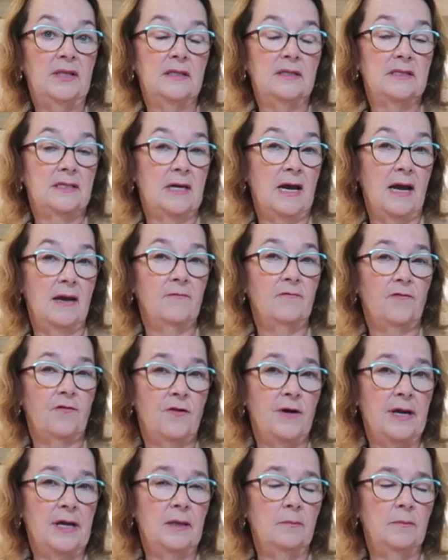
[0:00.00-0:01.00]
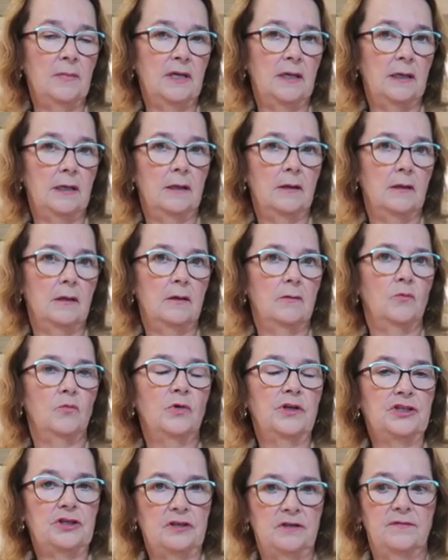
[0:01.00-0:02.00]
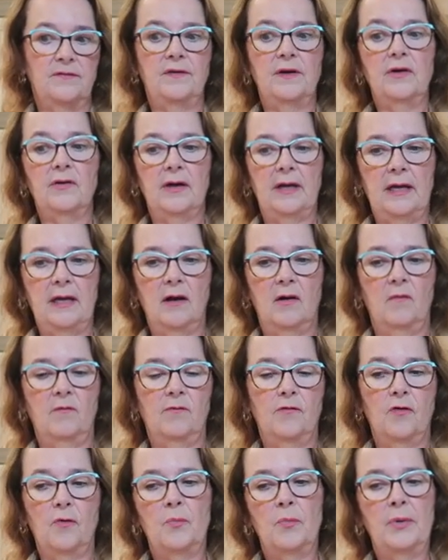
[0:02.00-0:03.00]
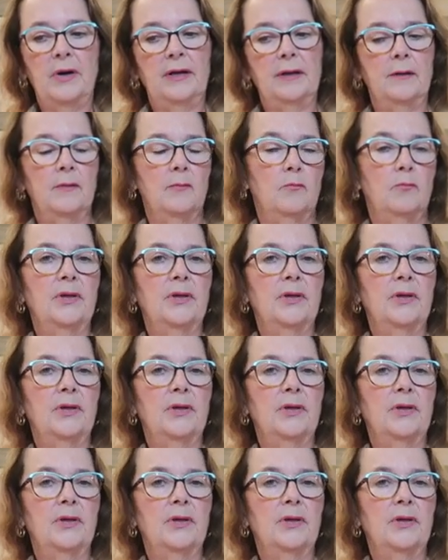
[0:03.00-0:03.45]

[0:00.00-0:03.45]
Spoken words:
the time frame, which is very helpful, but